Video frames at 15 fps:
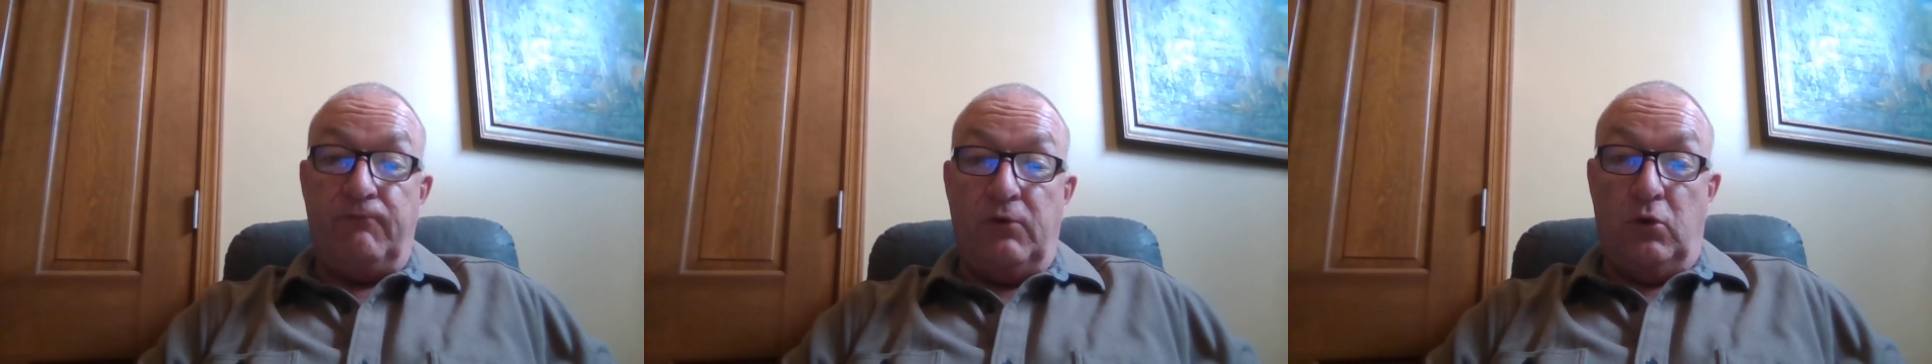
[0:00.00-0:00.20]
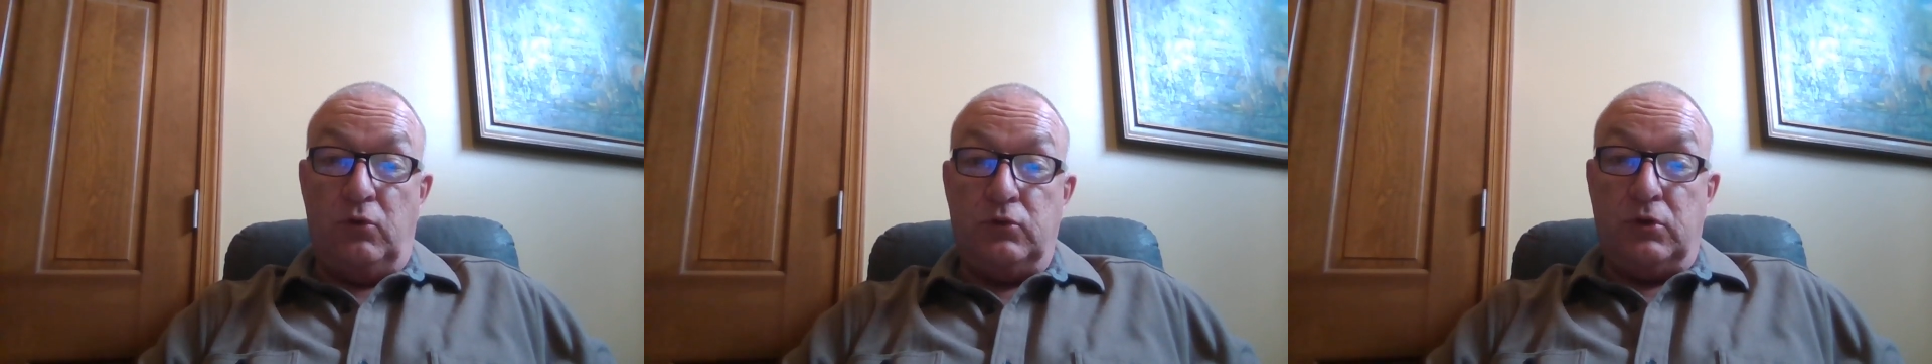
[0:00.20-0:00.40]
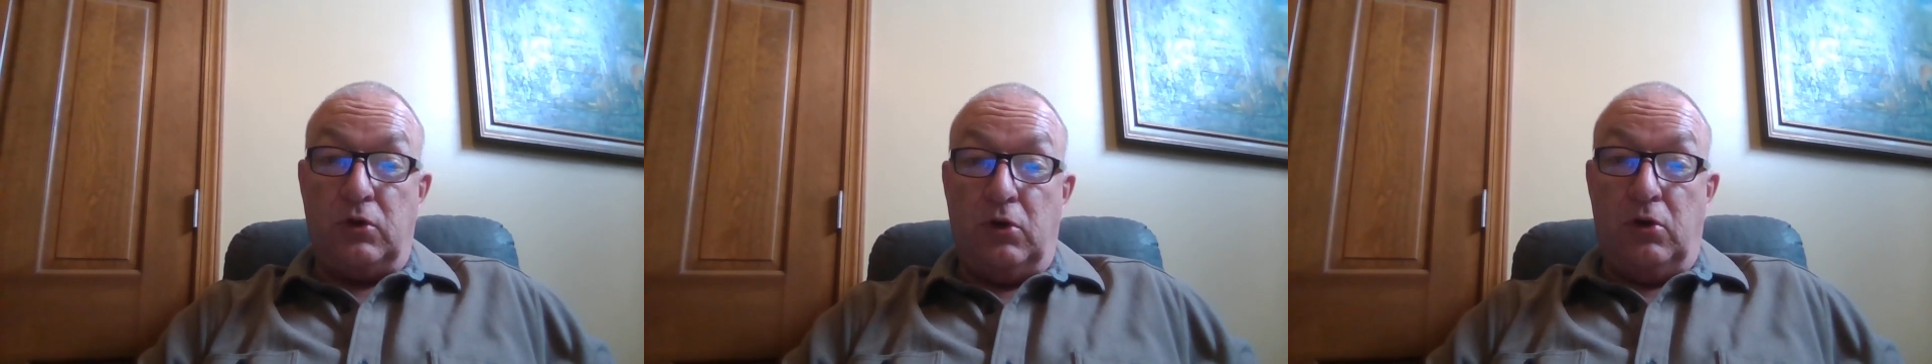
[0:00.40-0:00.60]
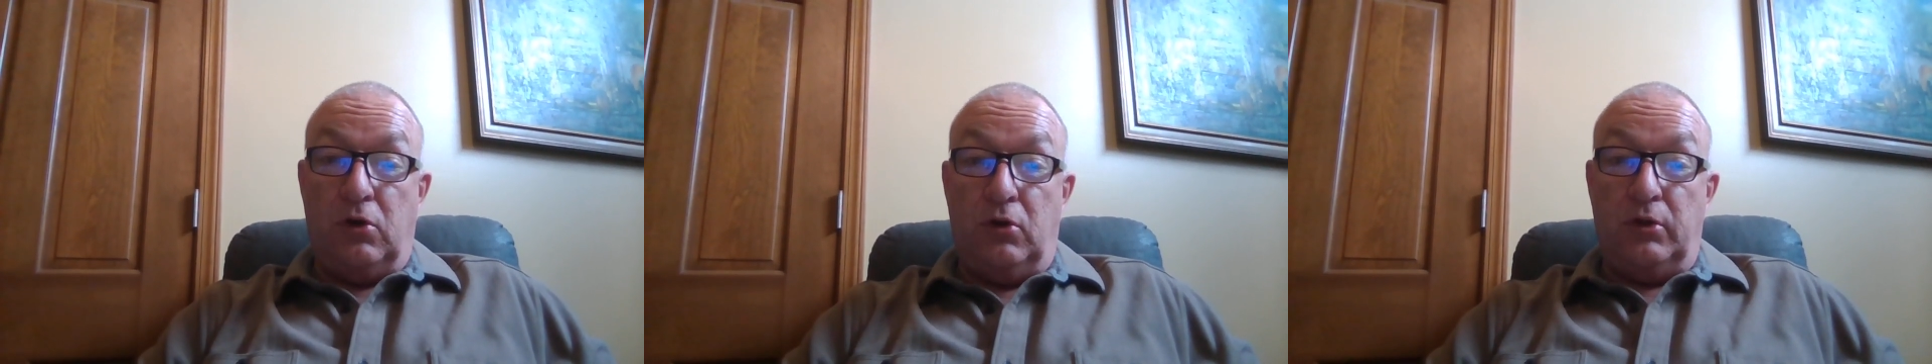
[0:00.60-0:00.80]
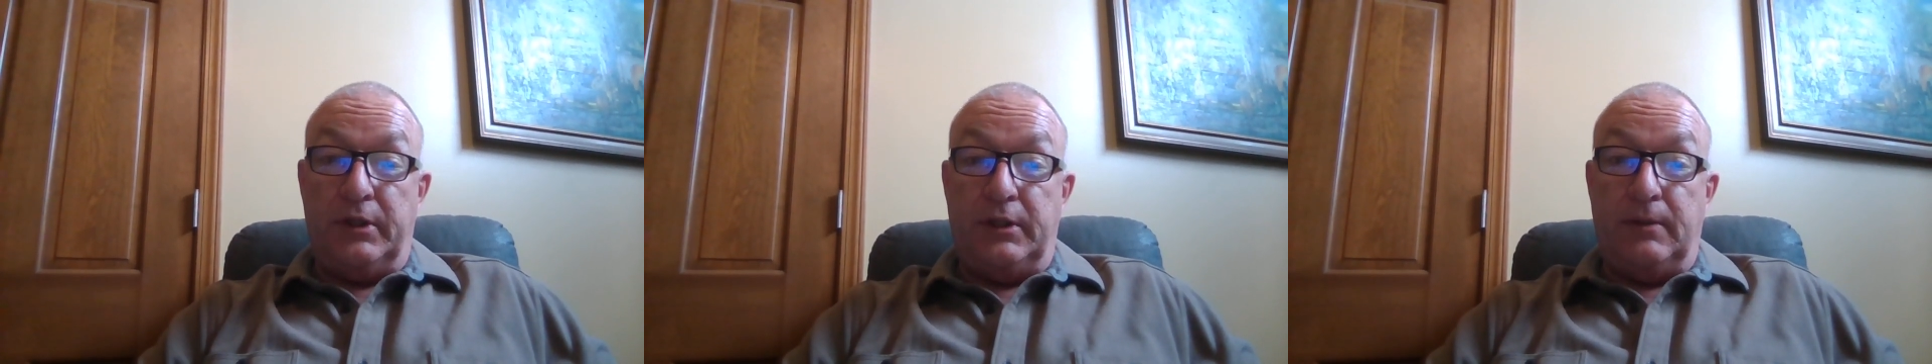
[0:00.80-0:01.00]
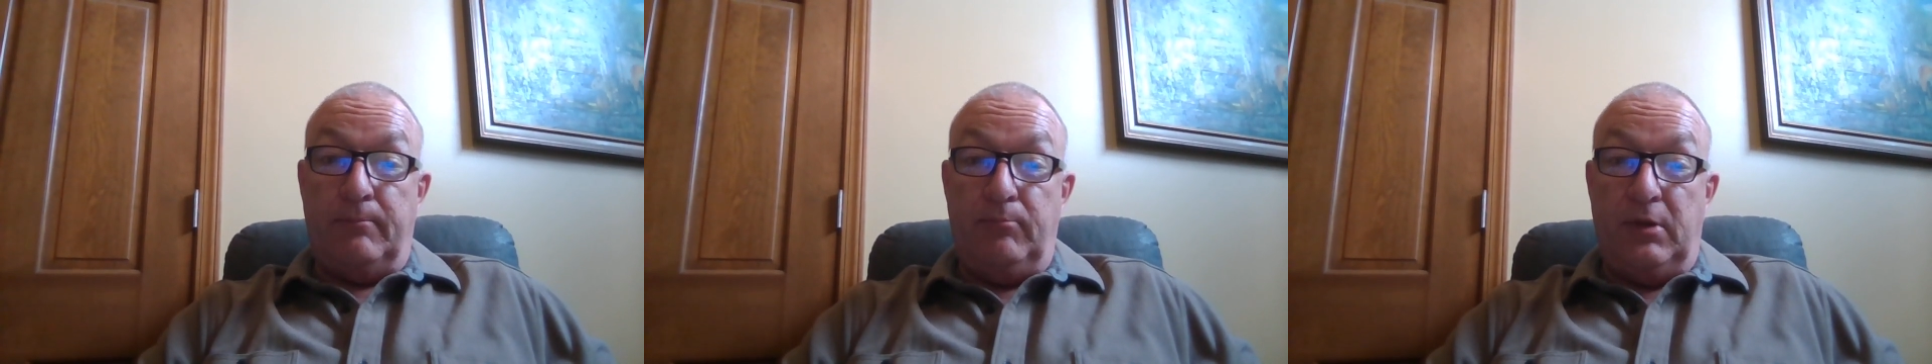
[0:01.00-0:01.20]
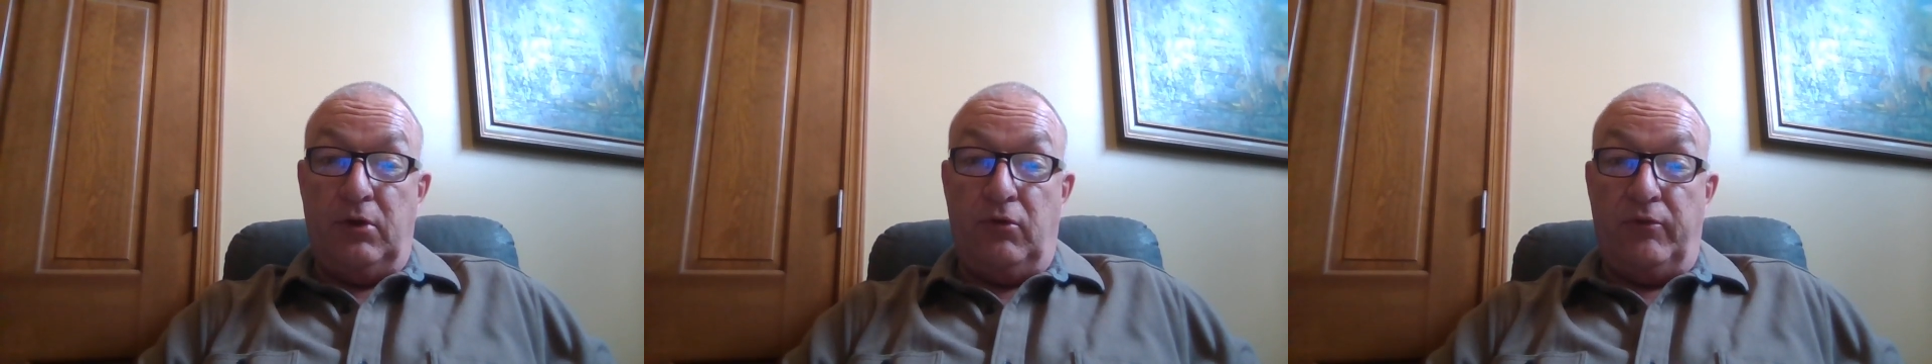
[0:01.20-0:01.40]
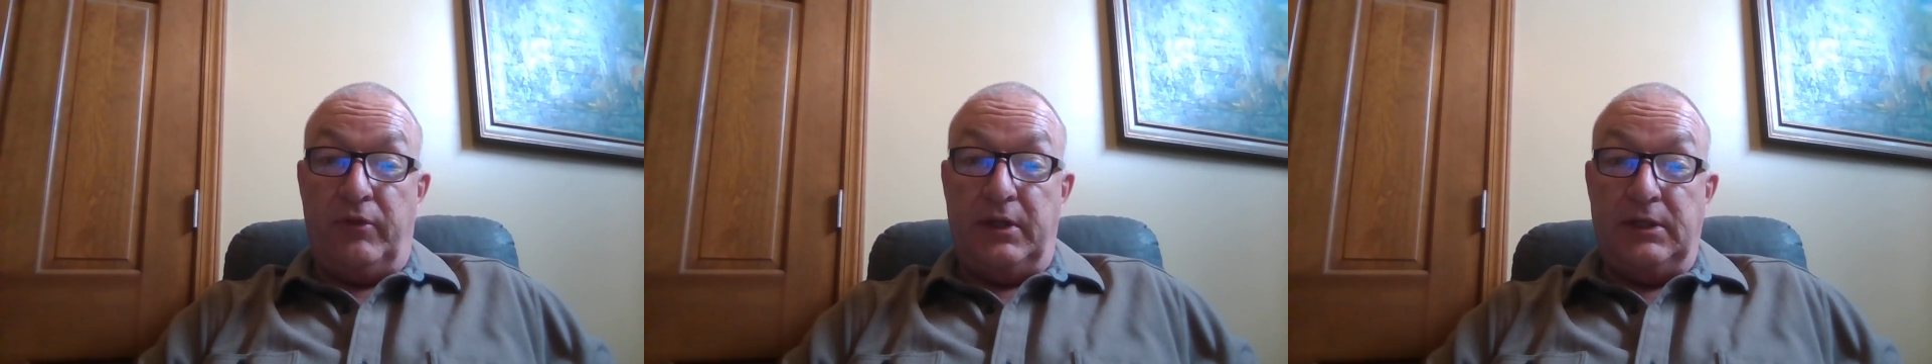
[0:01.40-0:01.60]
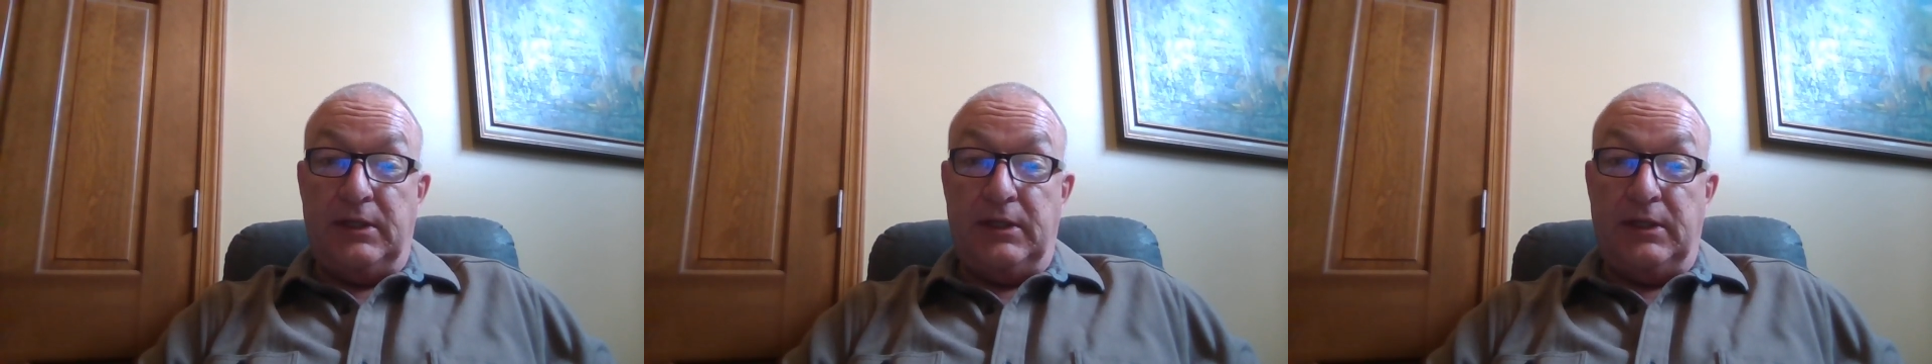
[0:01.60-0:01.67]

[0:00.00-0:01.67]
phone call in the middle of the